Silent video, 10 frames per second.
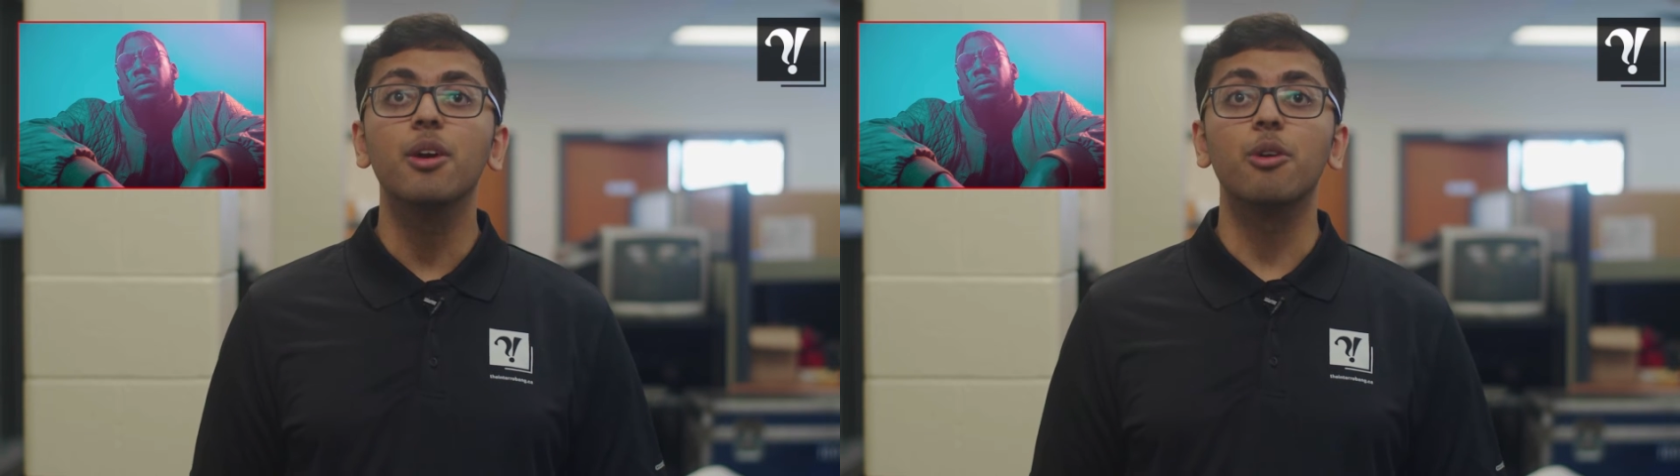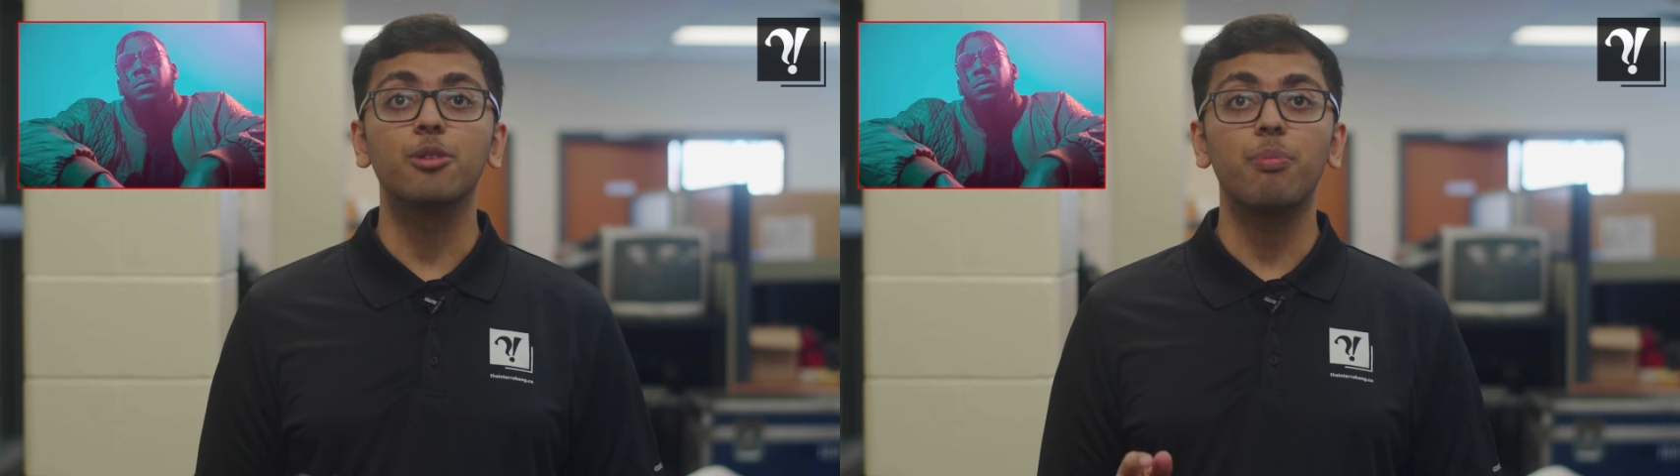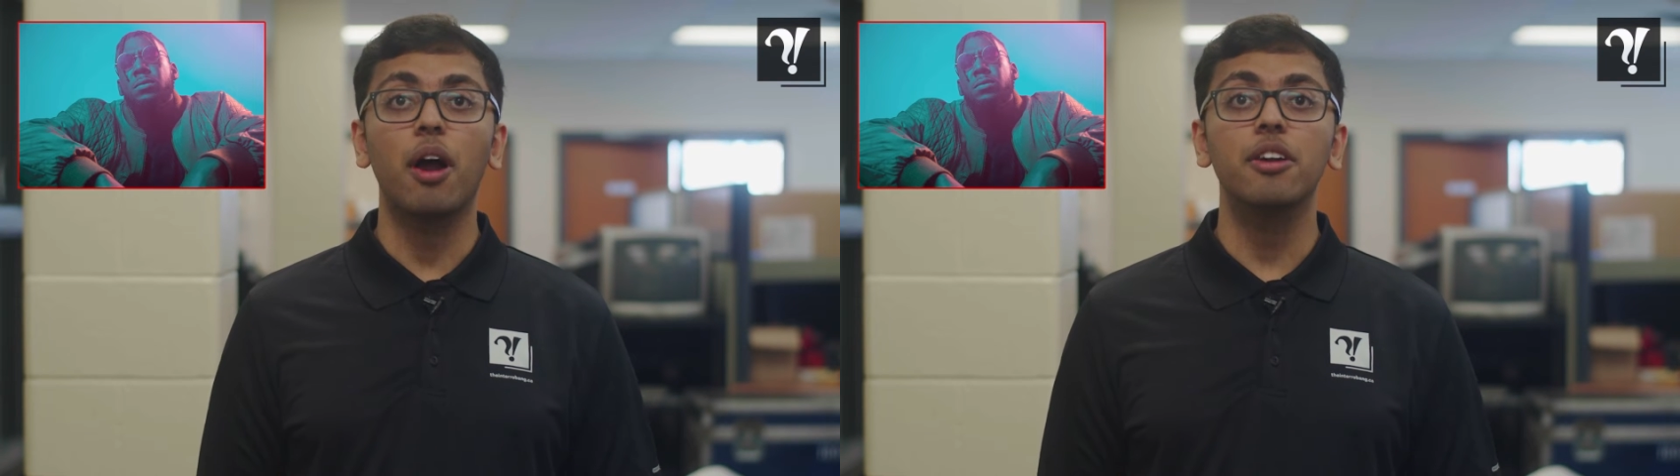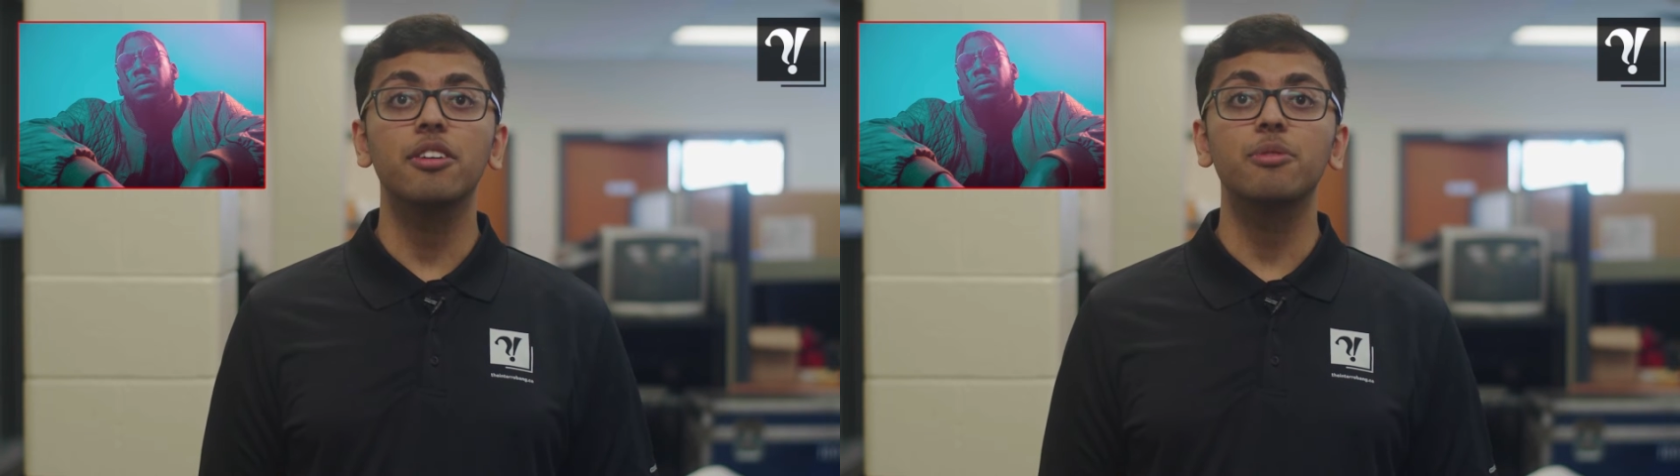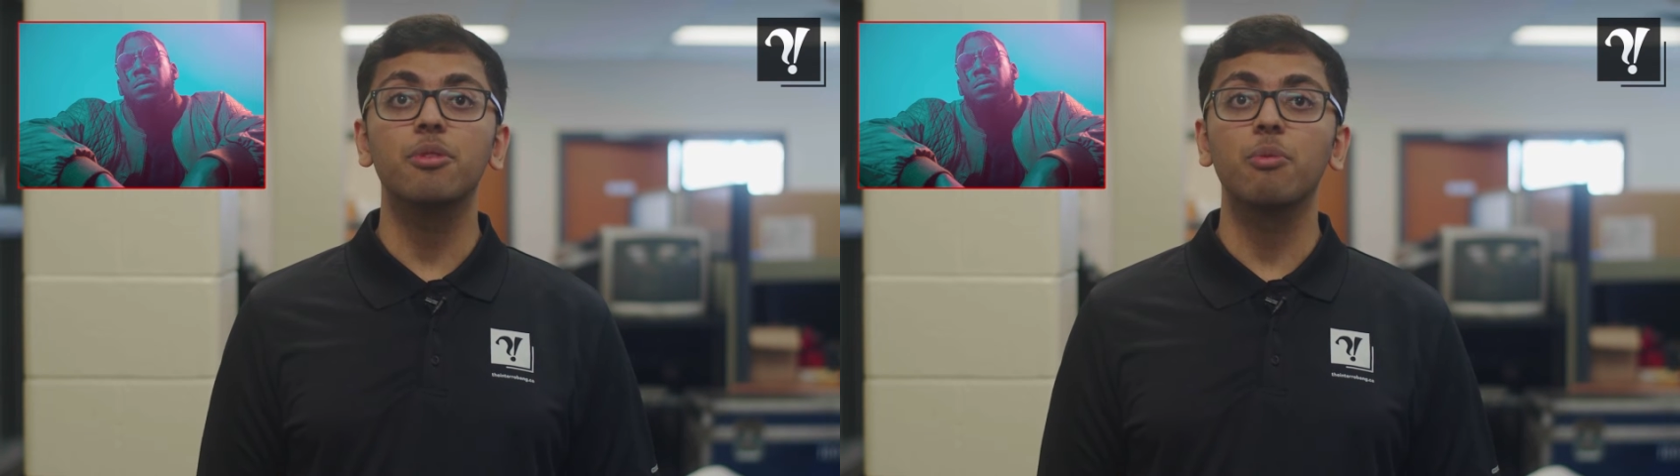who has
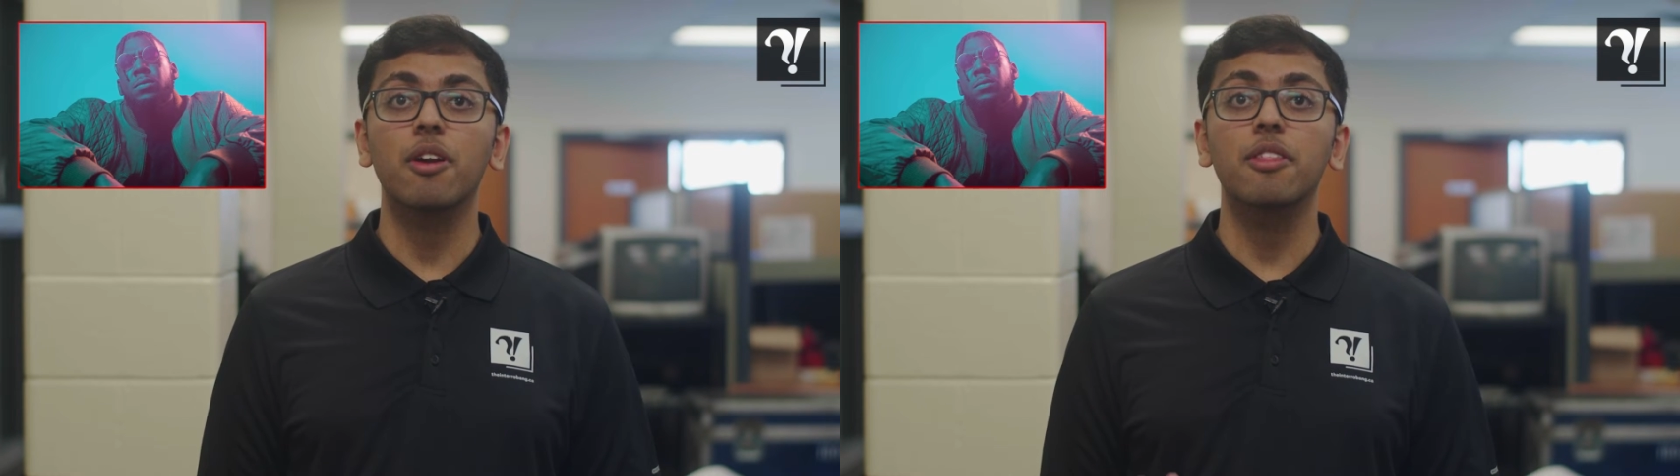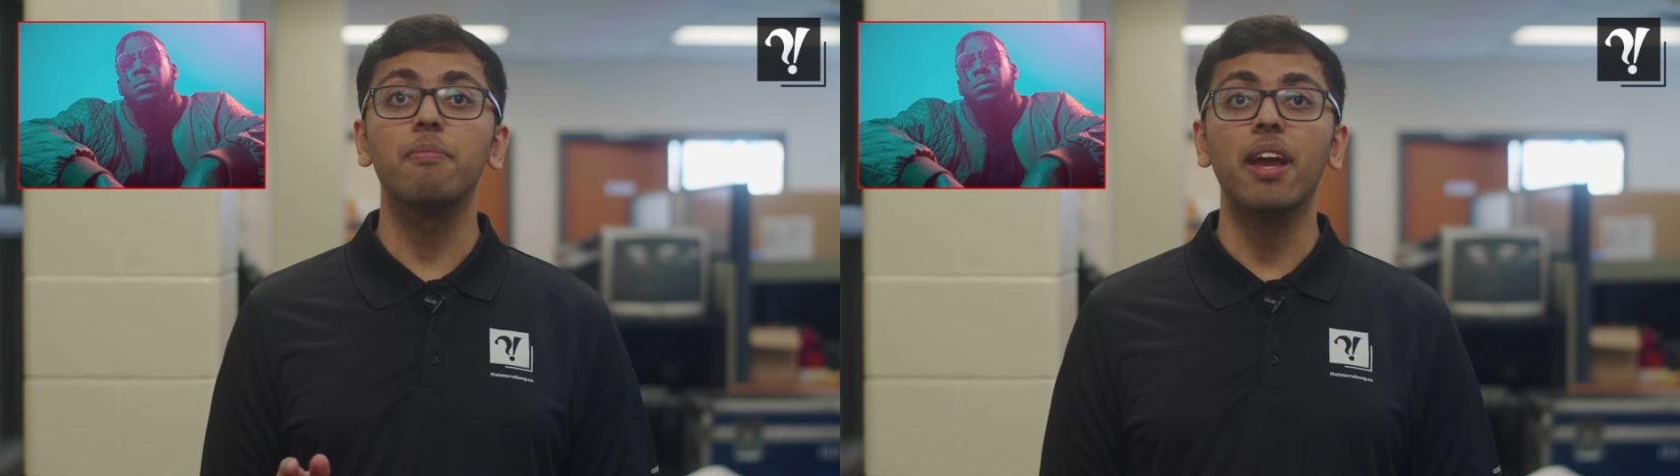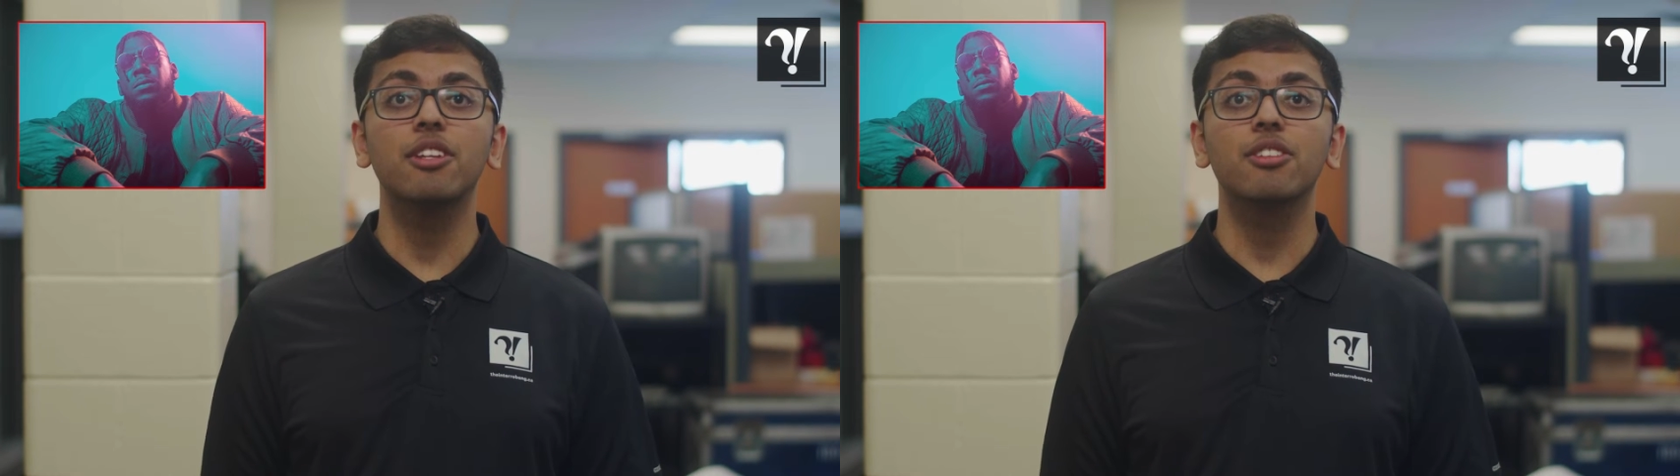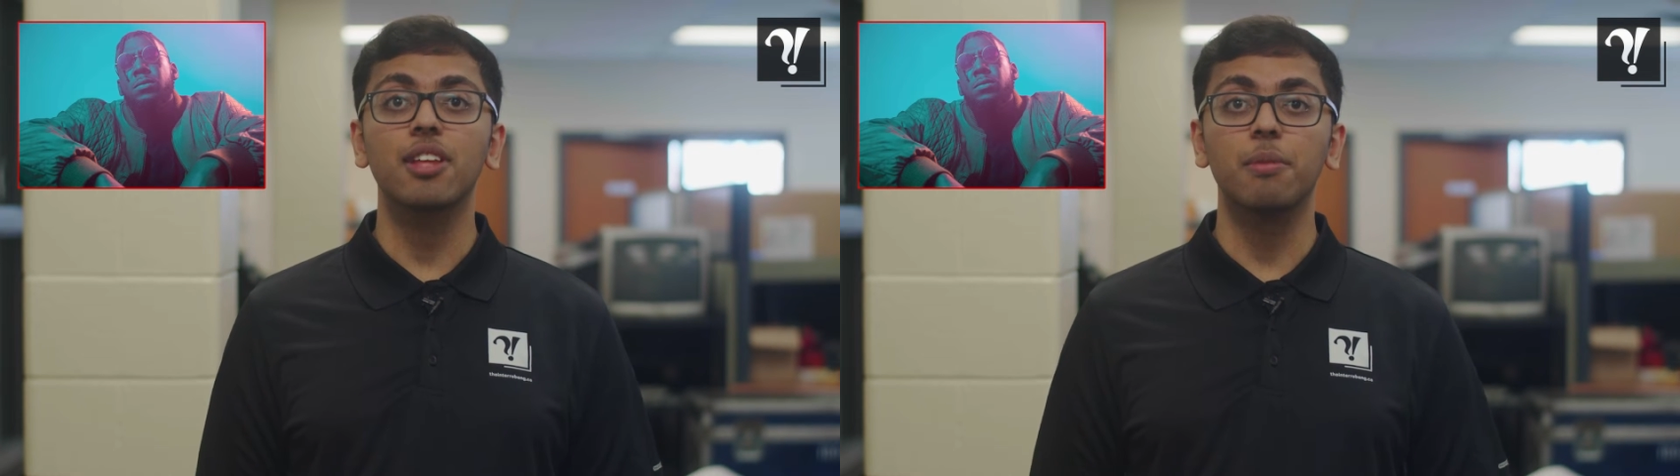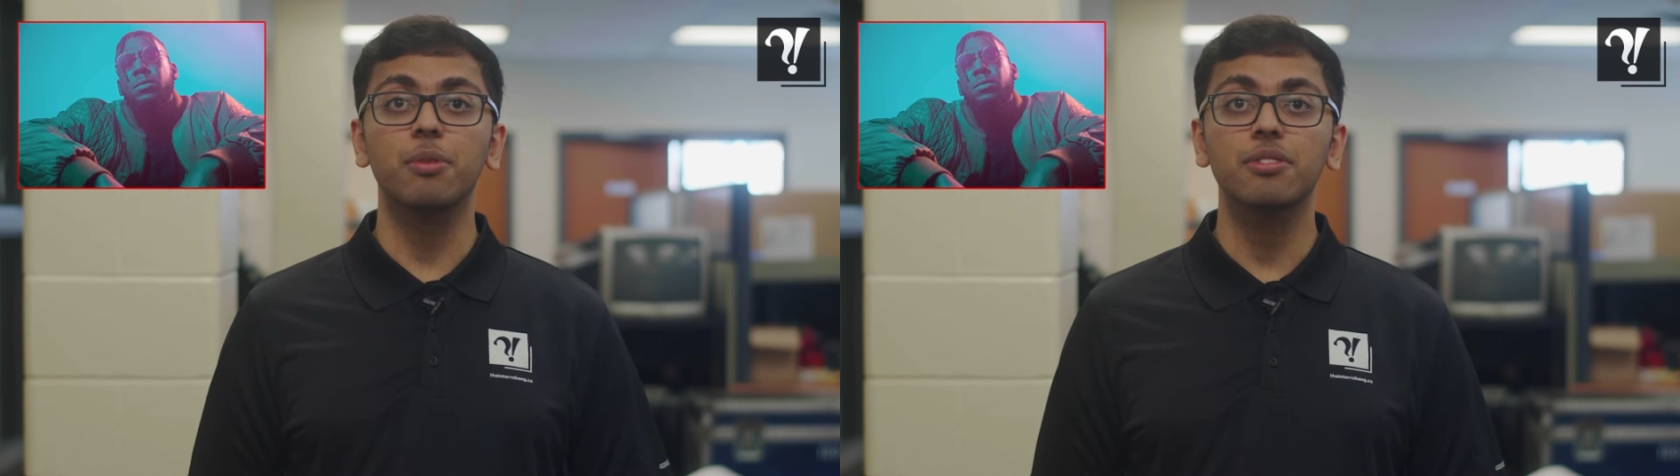partnered with one of the major
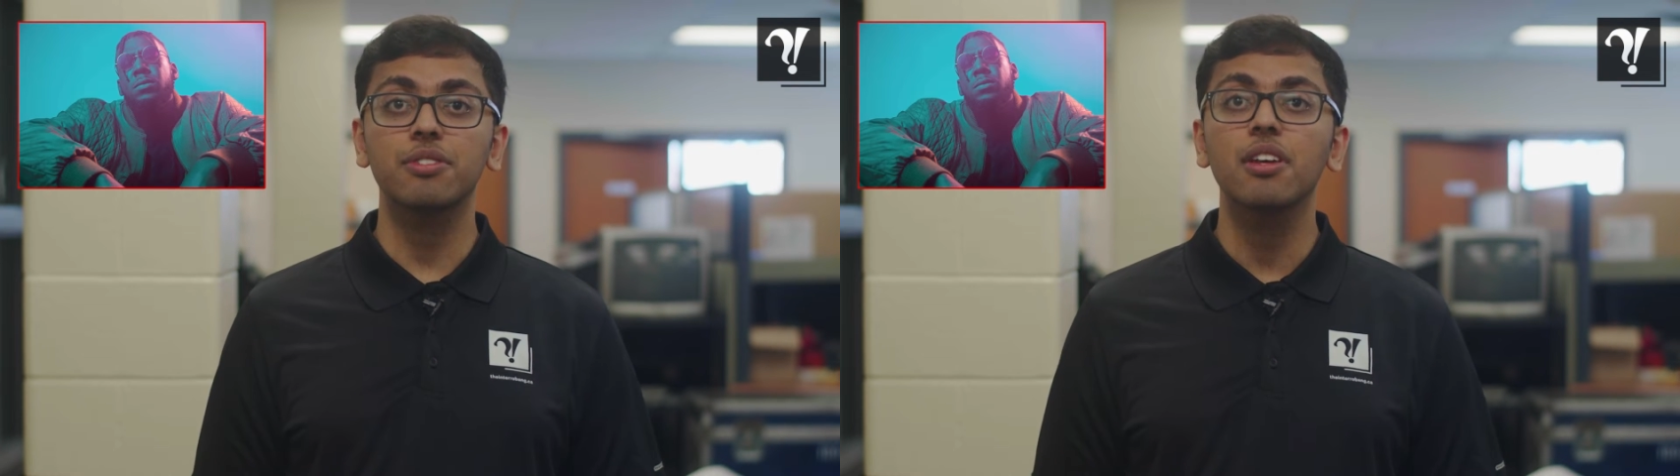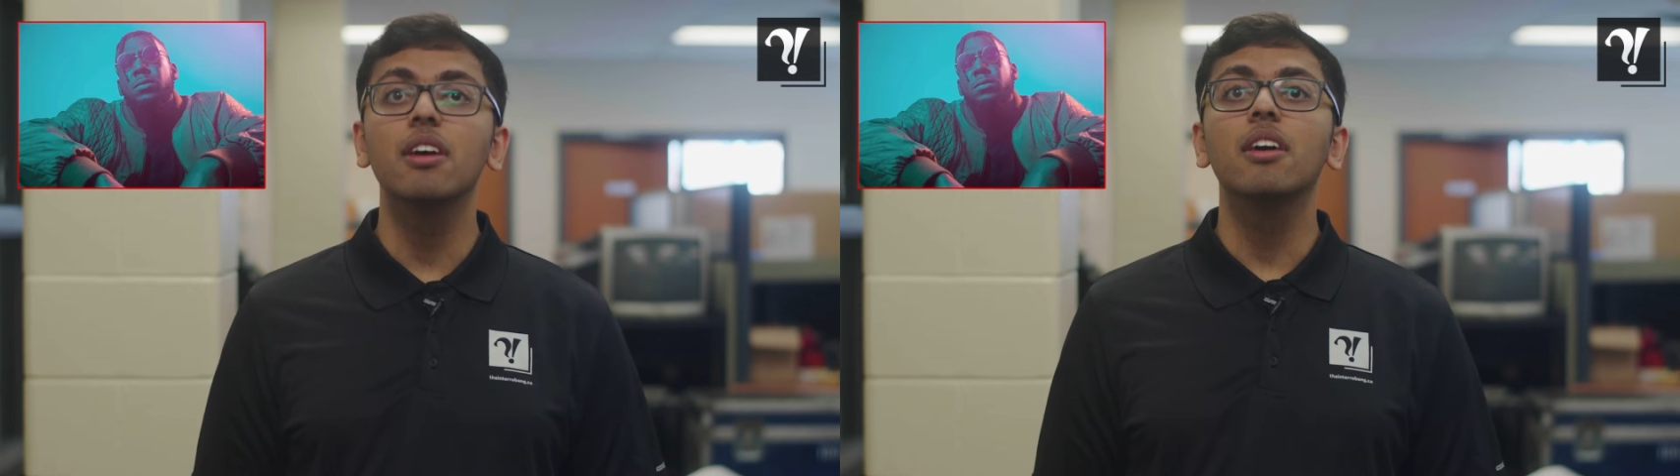labels,